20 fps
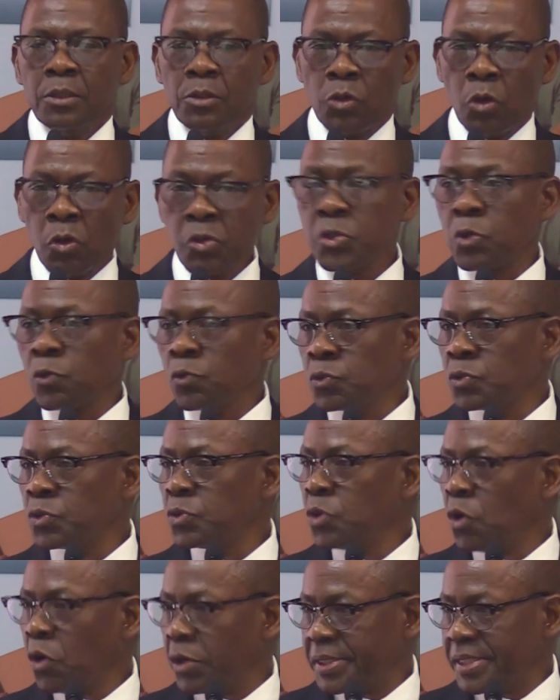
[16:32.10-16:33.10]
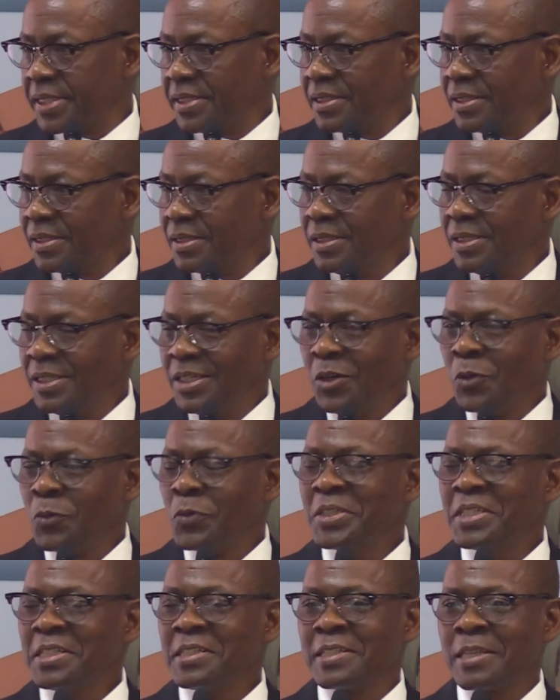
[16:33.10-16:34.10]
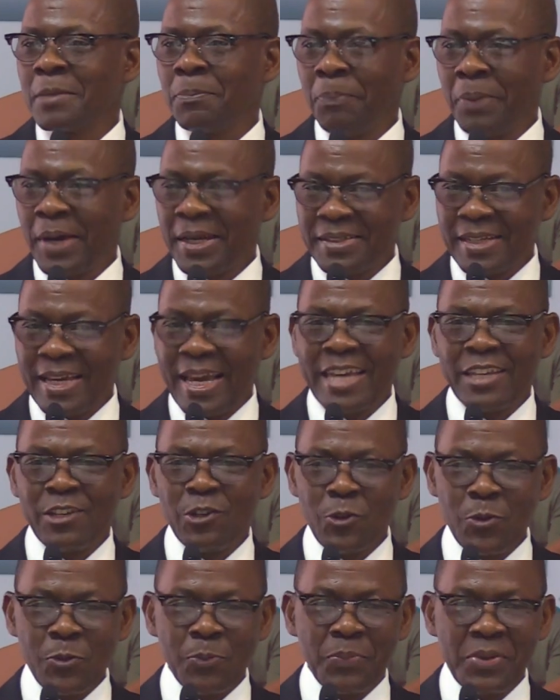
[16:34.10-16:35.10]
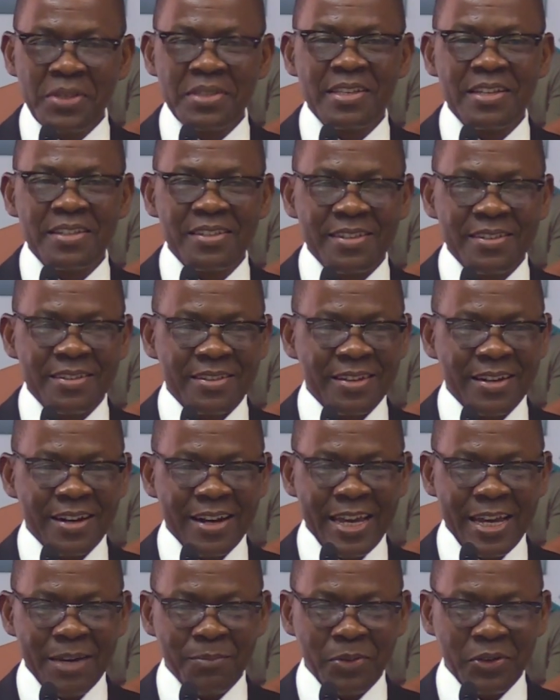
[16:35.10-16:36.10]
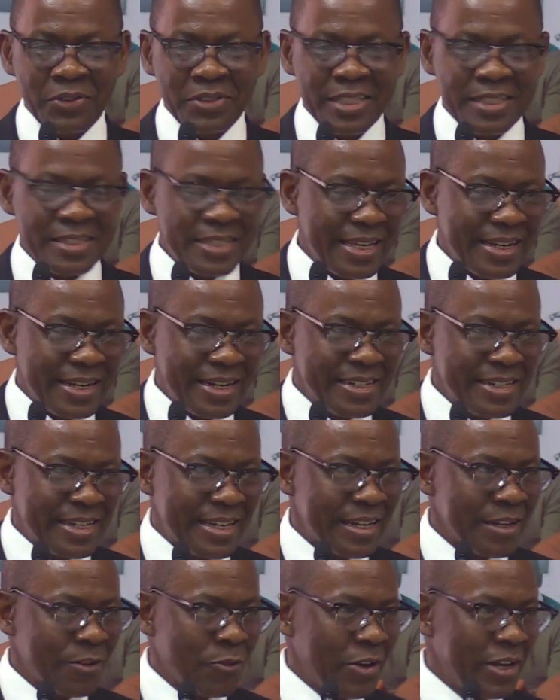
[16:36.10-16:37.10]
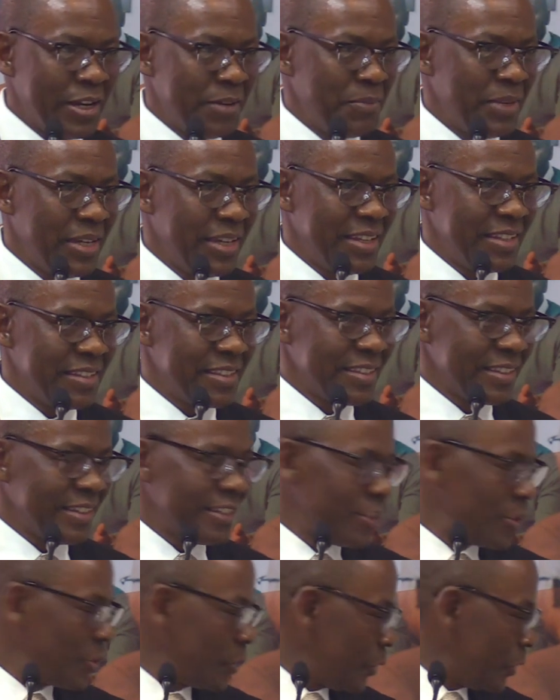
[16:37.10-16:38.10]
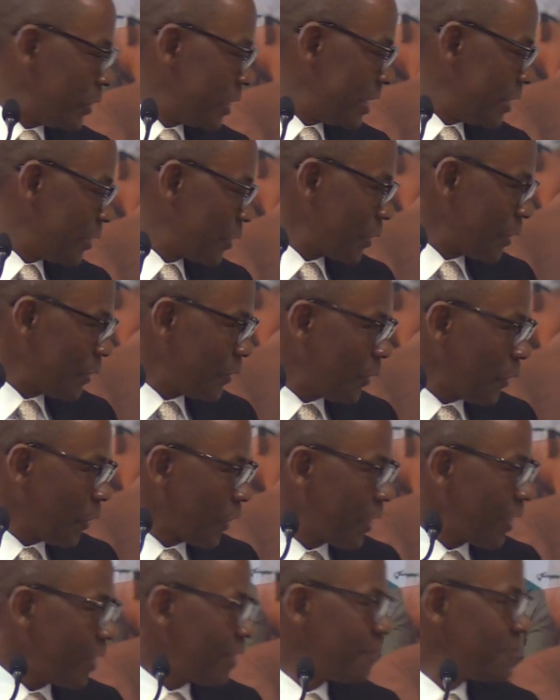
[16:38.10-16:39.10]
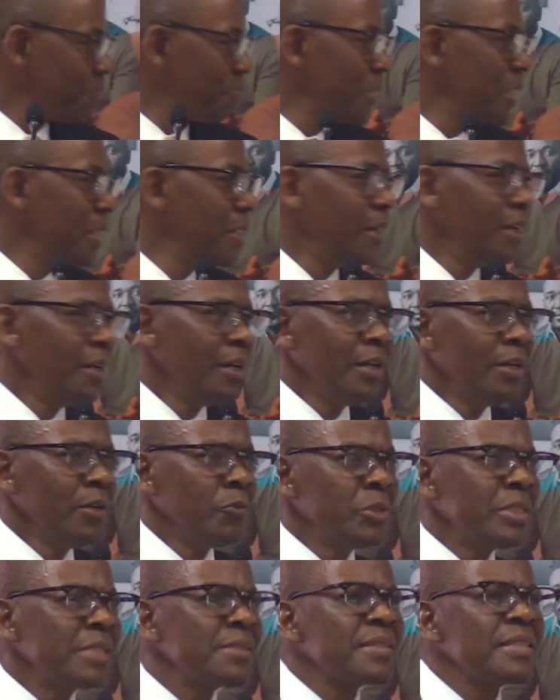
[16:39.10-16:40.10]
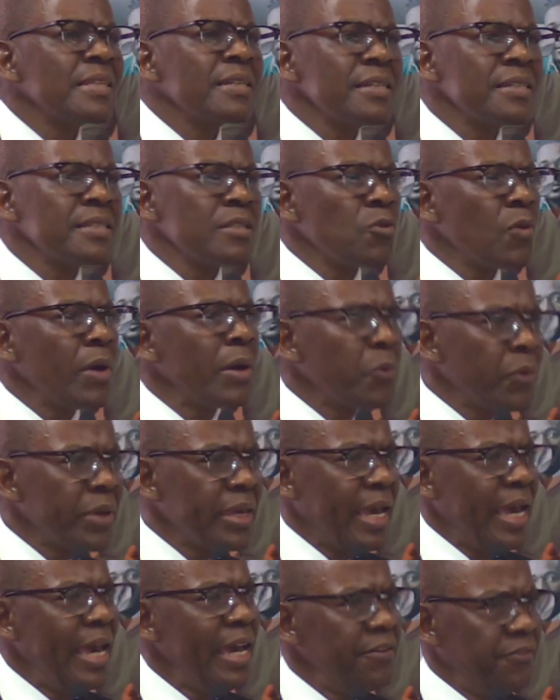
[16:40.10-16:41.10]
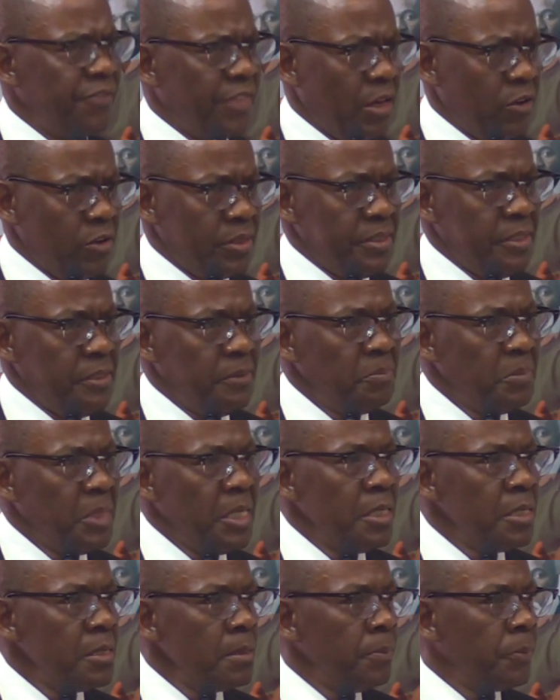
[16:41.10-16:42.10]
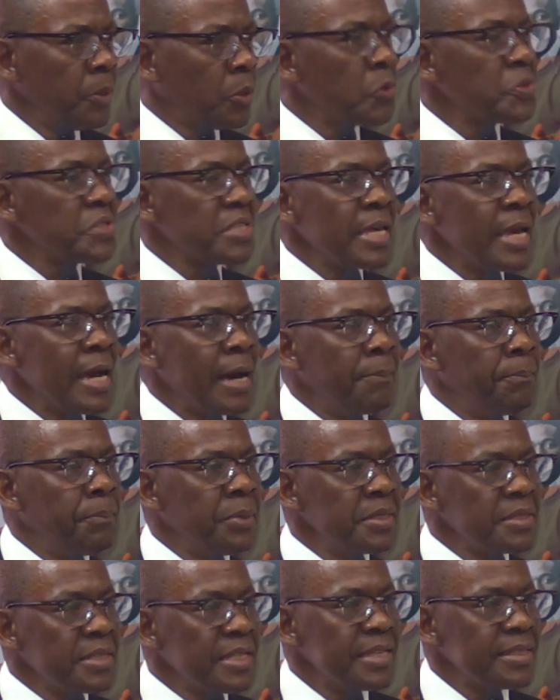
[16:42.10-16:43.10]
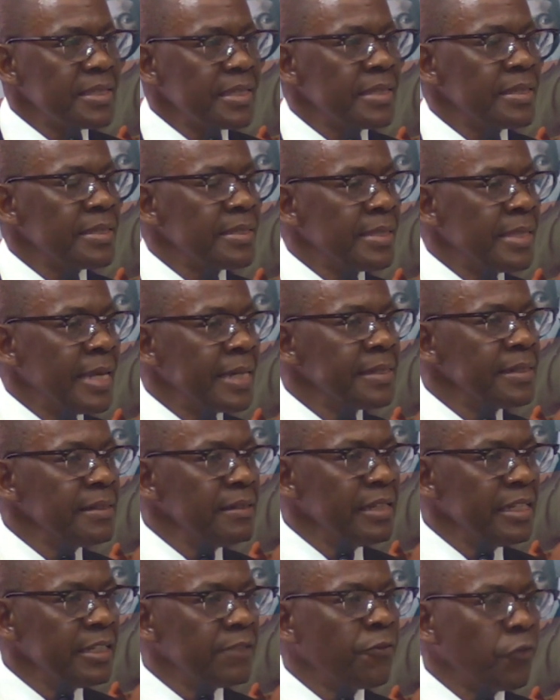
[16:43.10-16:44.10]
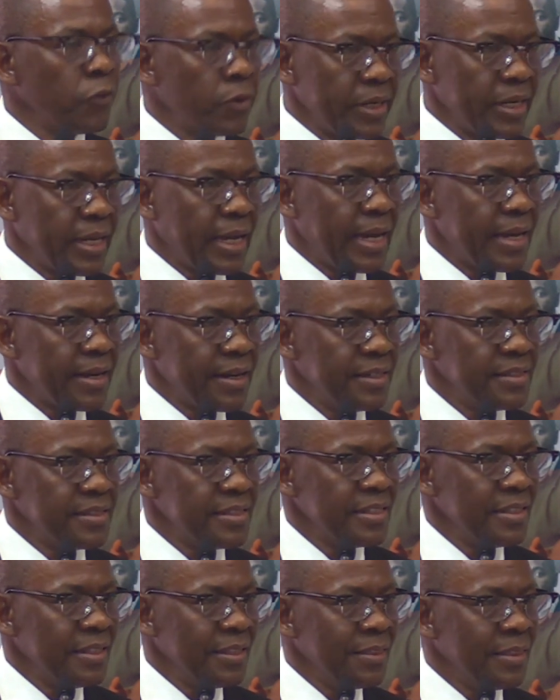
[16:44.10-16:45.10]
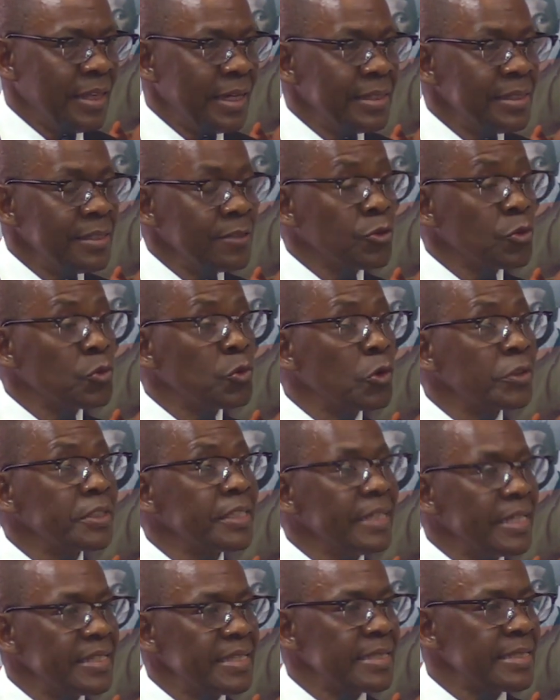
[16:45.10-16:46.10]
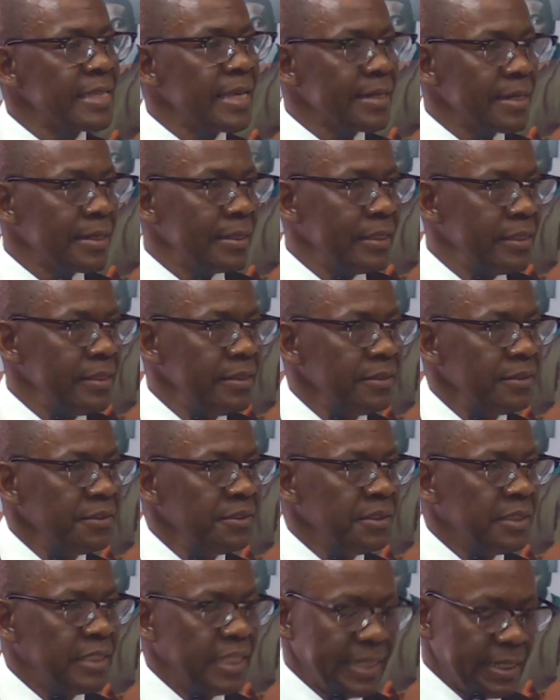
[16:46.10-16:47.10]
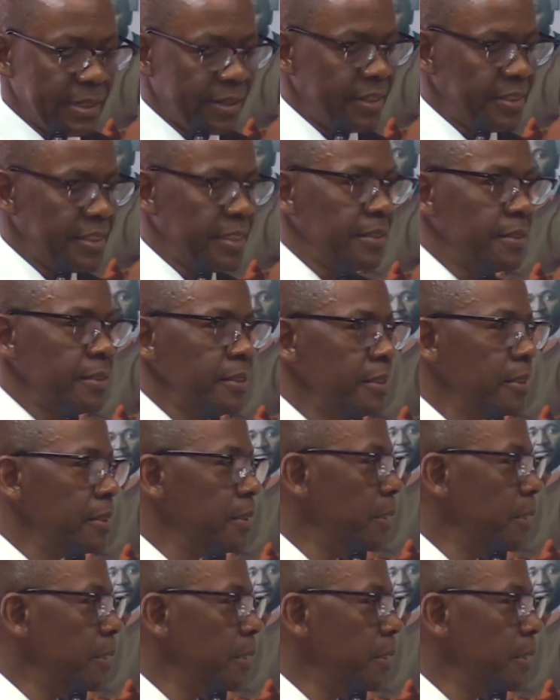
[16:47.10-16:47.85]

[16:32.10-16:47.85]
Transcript: Those who do not, which is a part, I know businesses cry about the surrender requirements and so on and so forth, which is the reason why we have that. Because there are businesses that need foreign currency that do not necessarily generate it.